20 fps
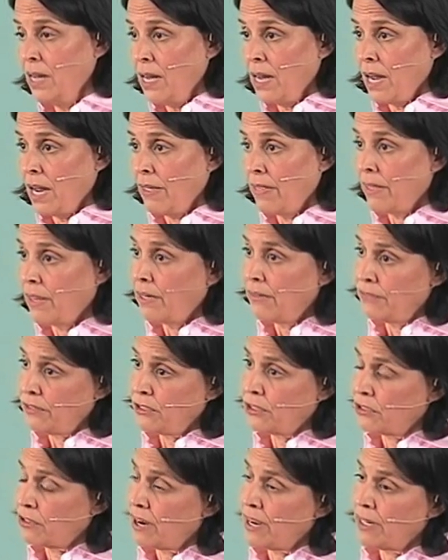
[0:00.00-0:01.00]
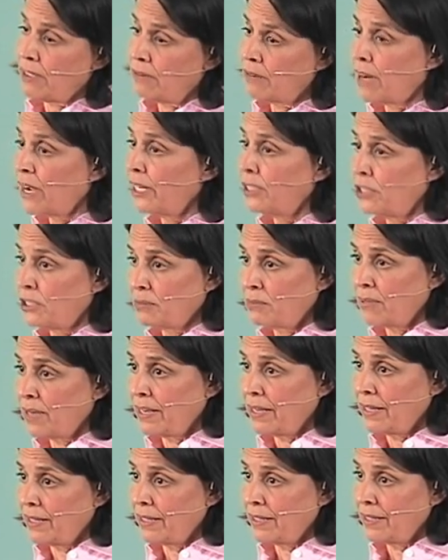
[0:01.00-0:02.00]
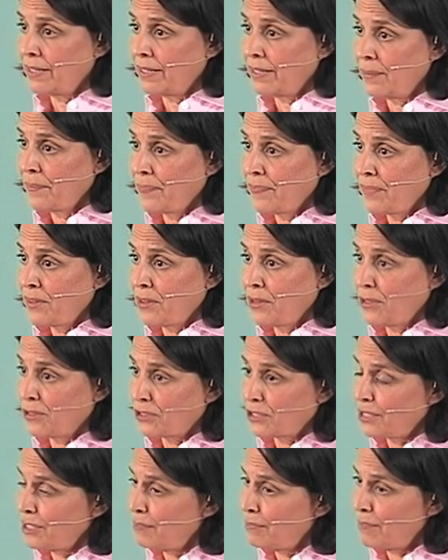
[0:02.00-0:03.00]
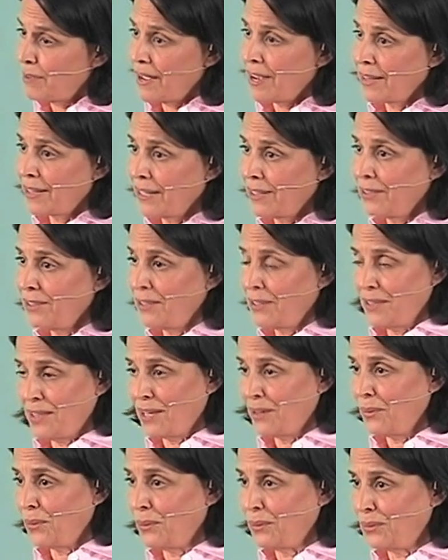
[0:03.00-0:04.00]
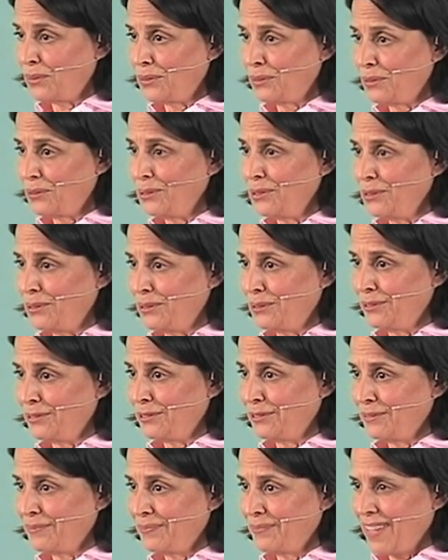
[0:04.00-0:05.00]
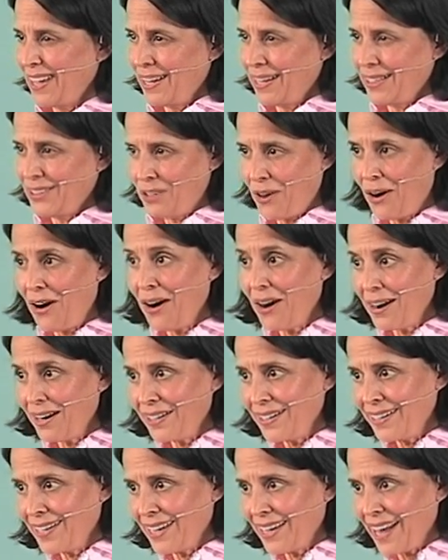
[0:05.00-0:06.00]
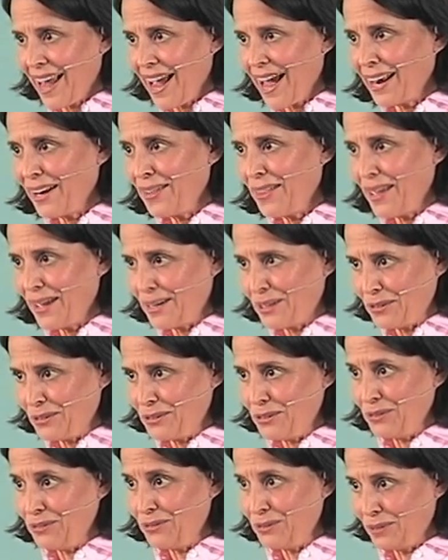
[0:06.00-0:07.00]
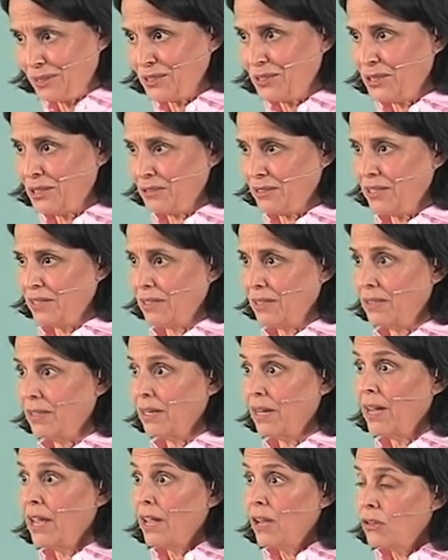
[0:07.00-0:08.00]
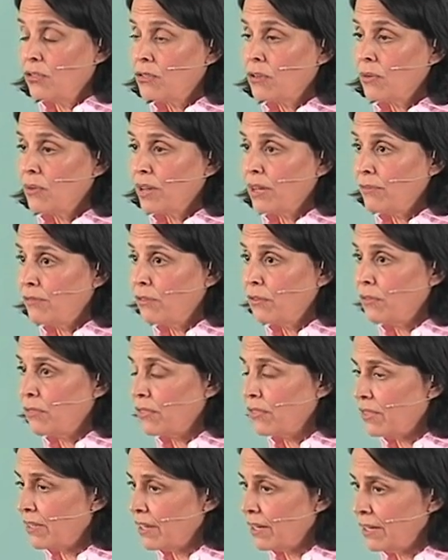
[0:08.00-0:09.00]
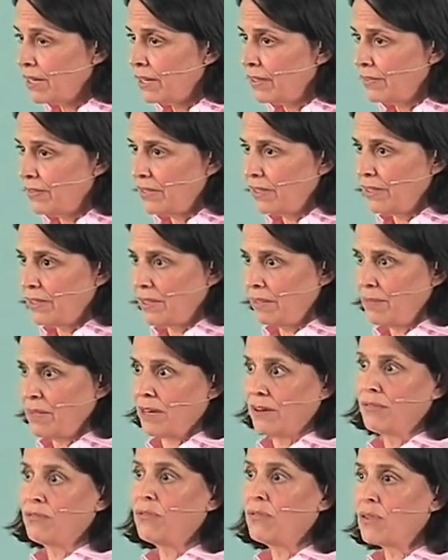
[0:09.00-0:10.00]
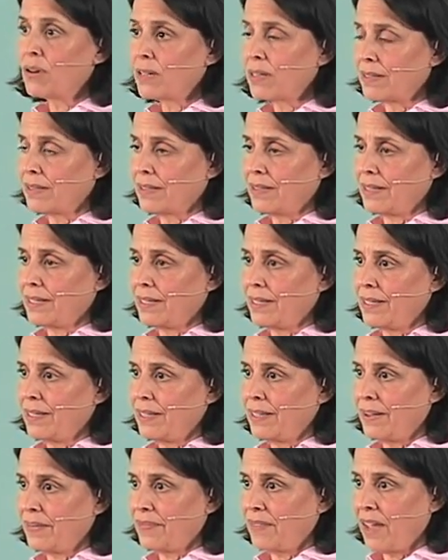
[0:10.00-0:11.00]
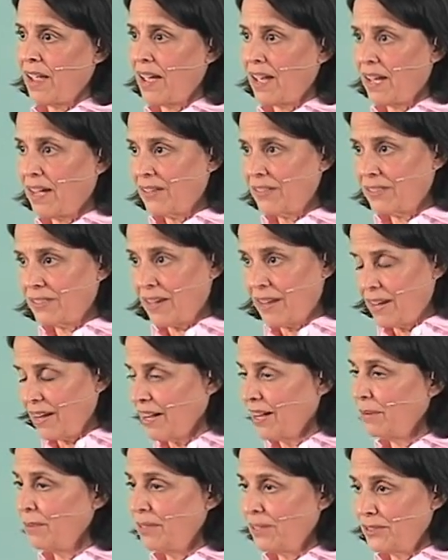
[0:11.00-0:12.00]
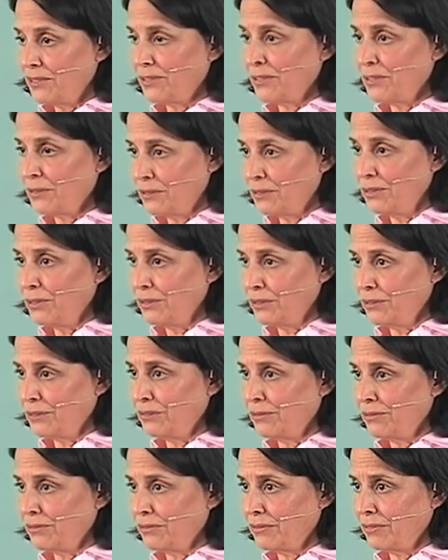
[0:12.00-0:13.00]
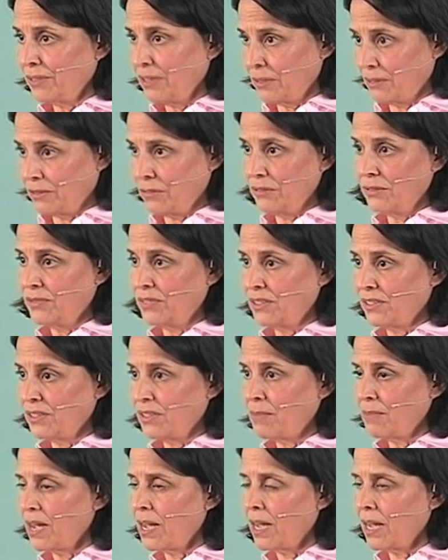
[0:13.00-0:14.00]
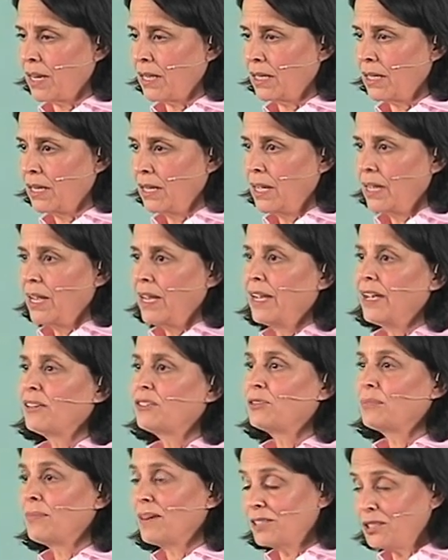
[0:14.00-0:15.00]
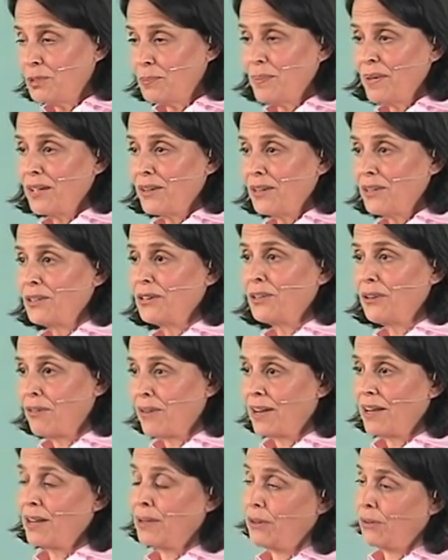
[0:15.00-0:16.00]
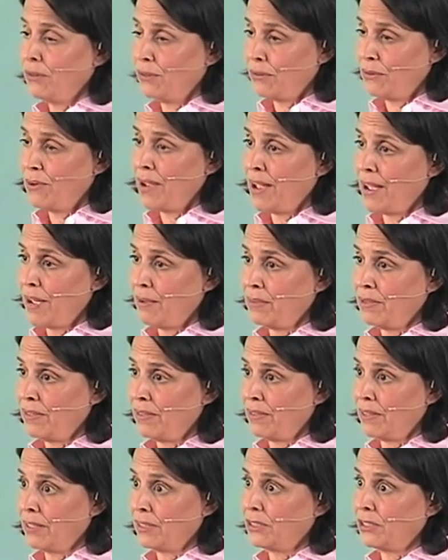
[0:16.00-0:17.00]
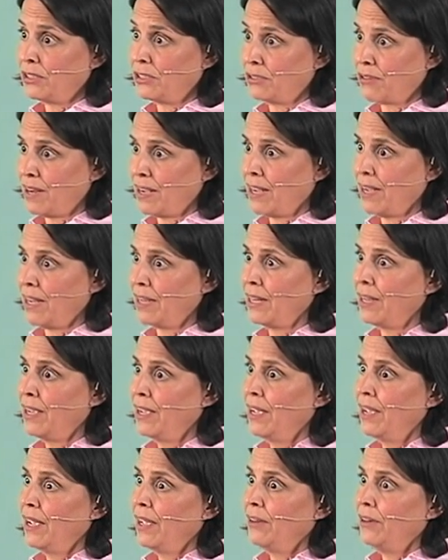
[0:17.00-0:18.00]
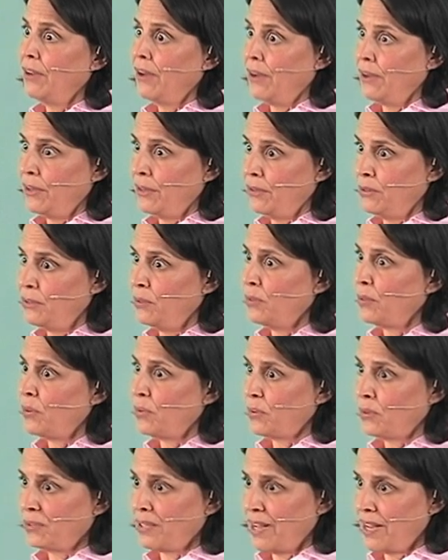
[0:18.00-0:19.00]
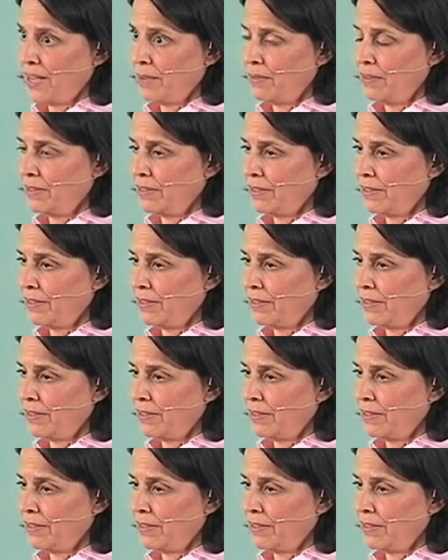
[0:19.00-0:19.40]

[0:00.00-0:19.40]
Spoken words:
And then if you try to ride your bike, you slip back into that old groove. It's hard to get out of that groove once you're in. So if you think of it metaphorically as a habit is a groove, there are grooves in the mind, it's much better to create a new habit than to try to undo an old habit.